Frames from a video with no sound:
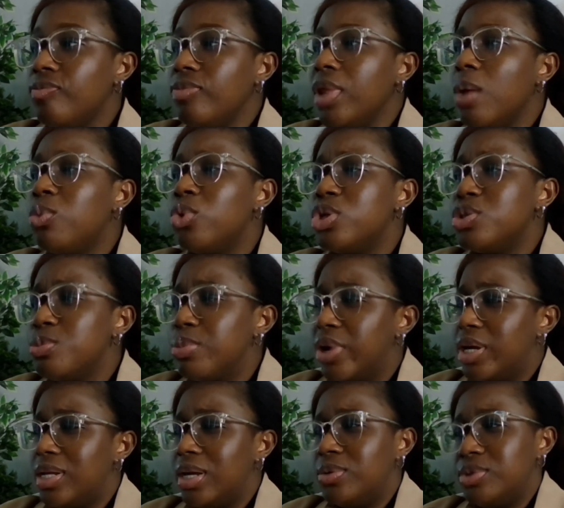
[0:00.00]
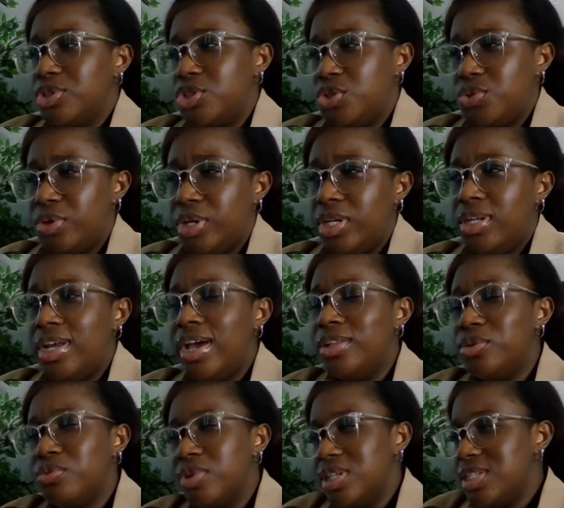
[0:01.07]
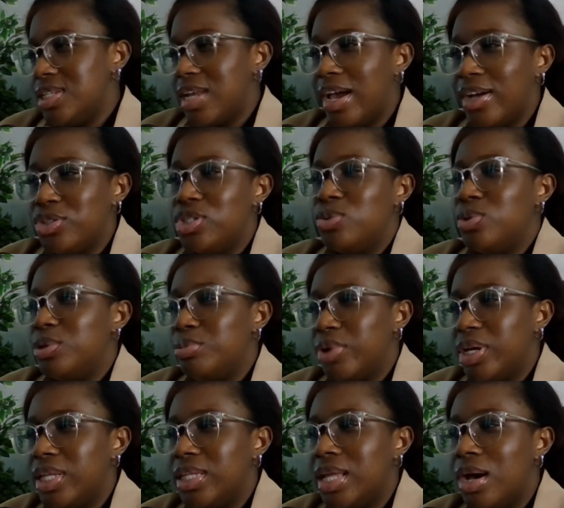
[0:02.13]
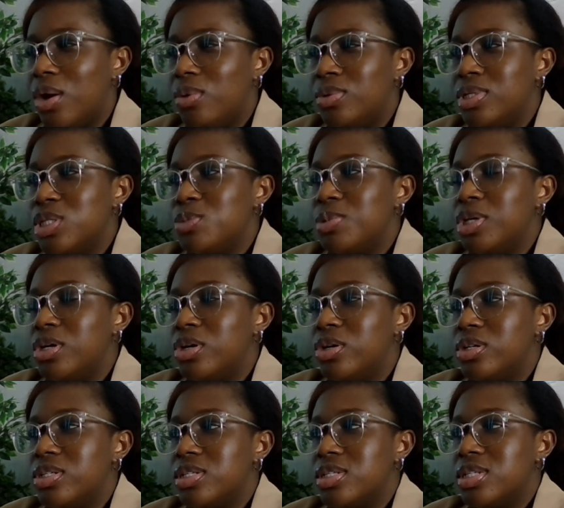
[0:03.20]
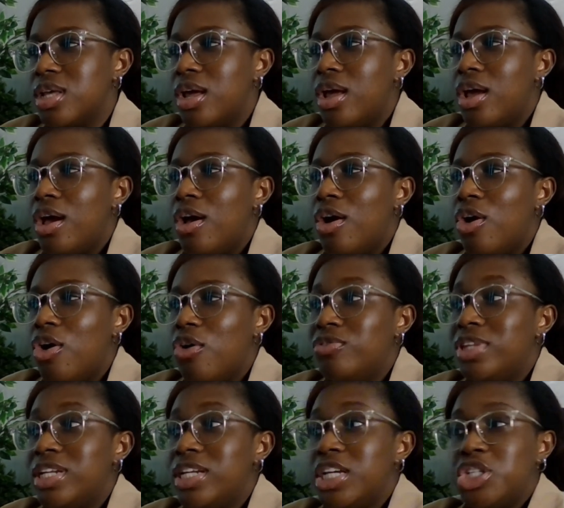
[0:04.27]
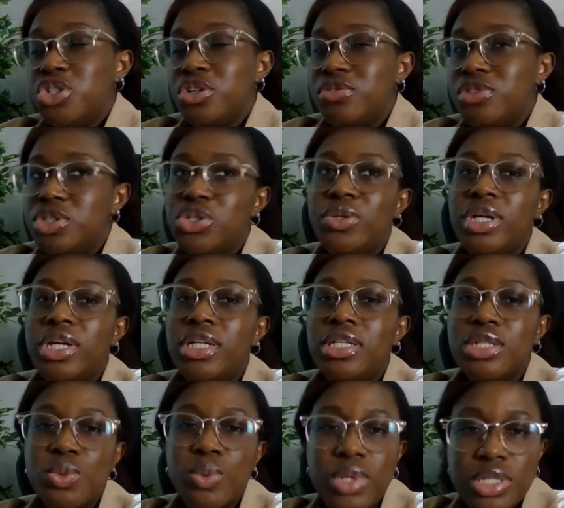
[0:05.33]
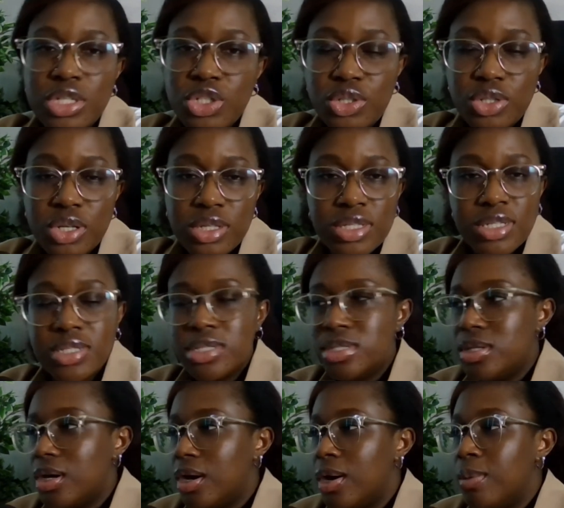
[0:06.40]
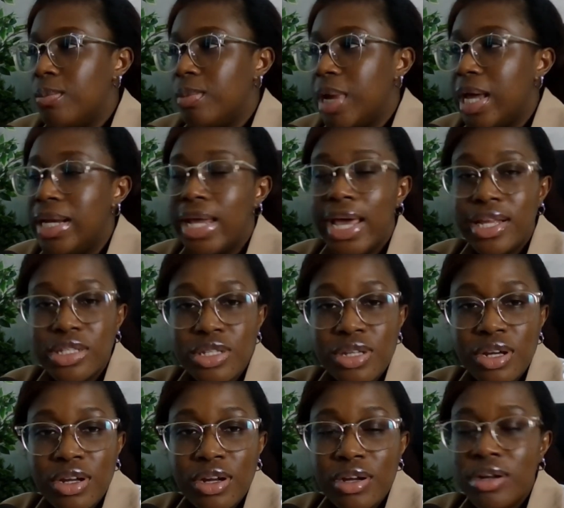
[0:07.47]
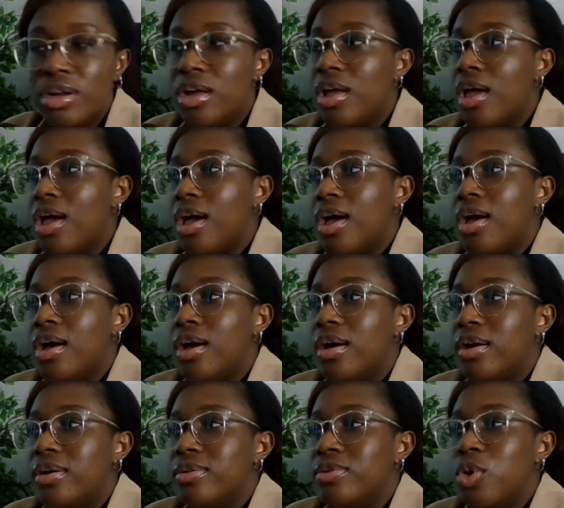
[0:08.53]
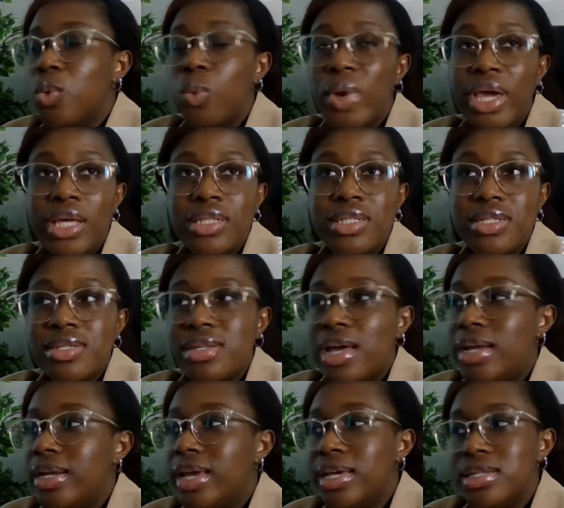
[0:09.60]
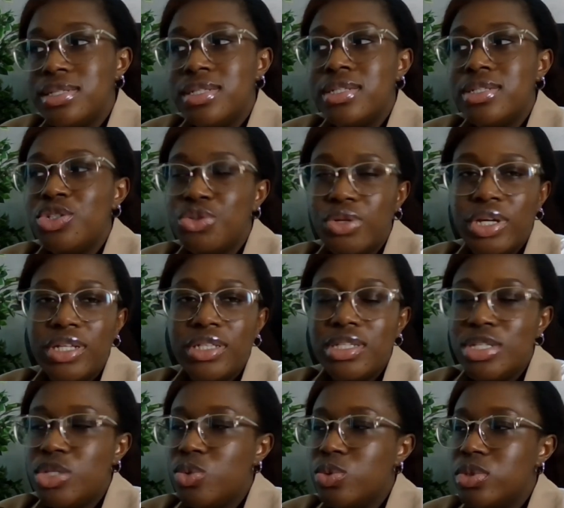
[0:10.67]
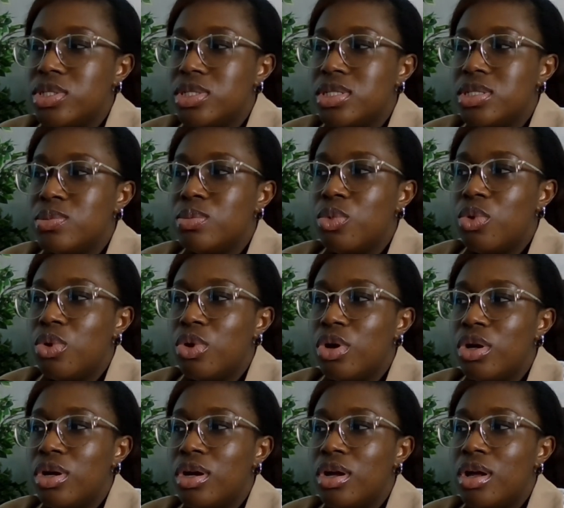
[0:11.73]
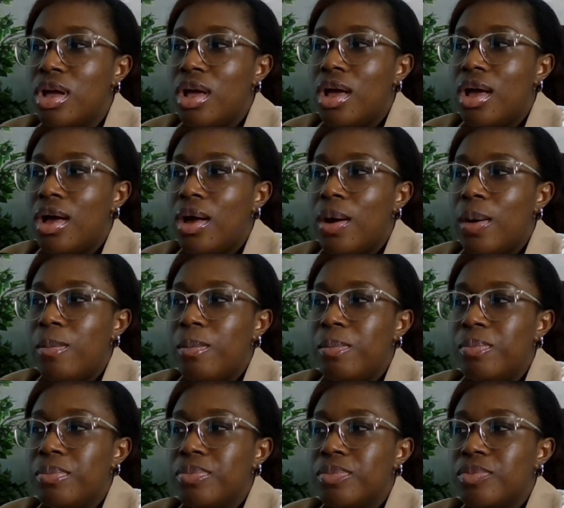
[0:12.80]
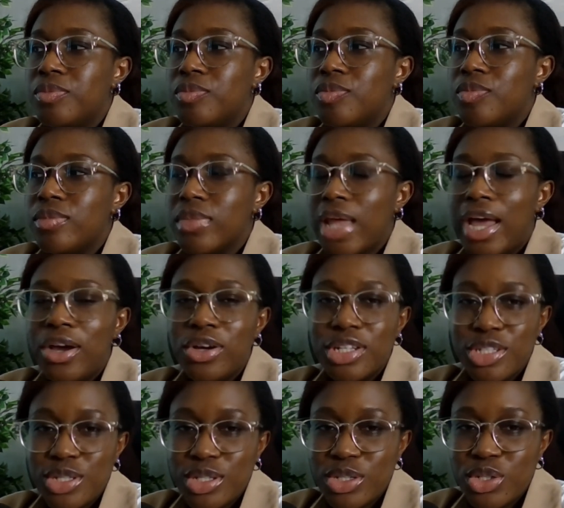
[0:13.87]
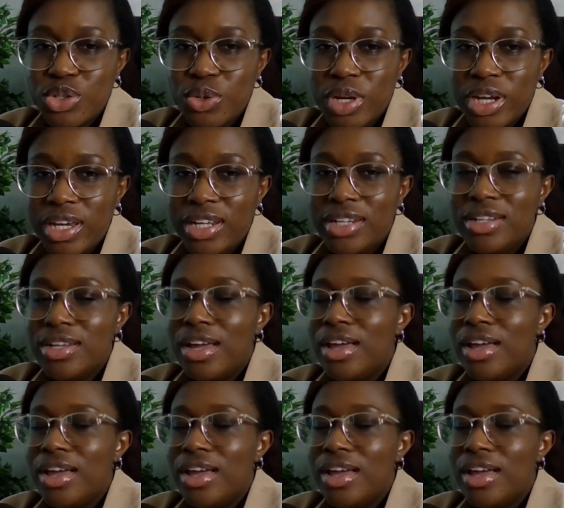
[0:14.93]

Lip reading: I'm going to be breaking down this trade, and the reason I actually want to break it down is because of the nature of the trade. This wasn't just an enter, wait, and exit trade. This was more. I got into the trade.